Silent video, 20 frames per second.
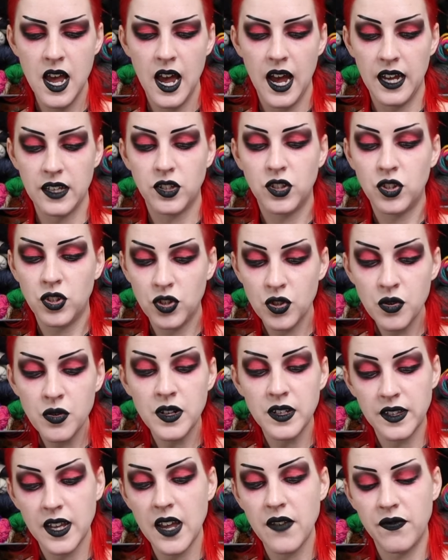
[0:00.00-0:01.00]
as soon
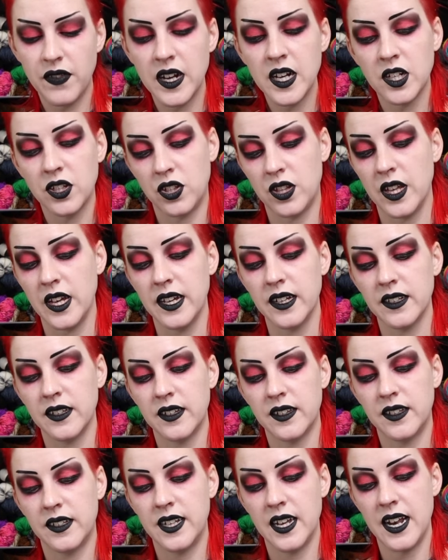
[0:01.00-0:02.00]
as I finish
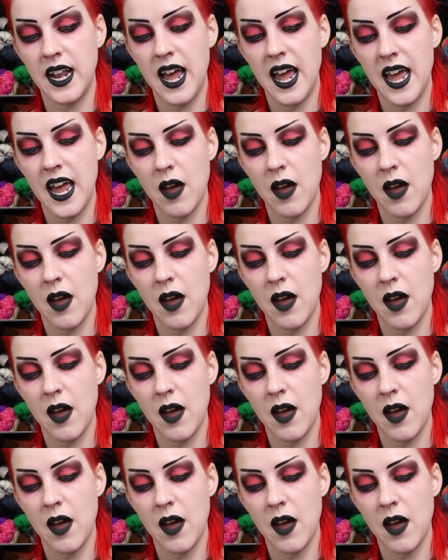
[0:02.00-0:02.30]
this today.